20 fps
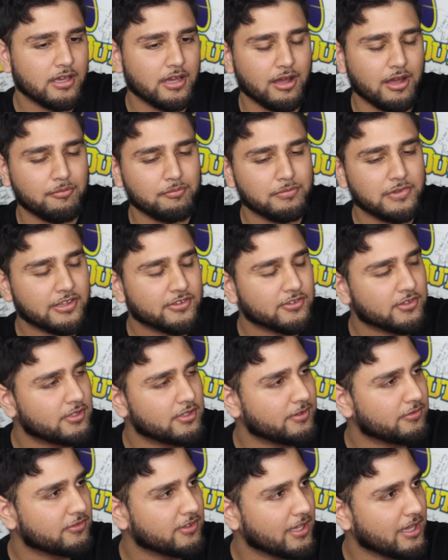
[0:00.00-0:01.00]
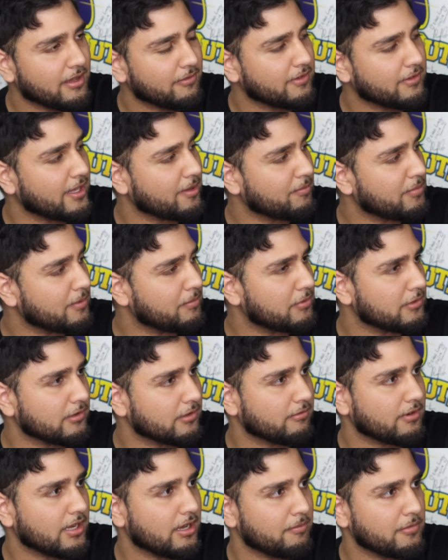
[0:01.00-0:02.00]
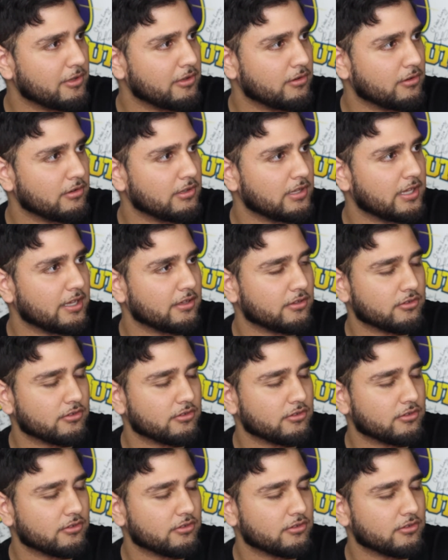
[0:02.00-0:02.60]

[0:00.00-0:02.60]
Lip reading: I'm blessed enough to have like people around me who are like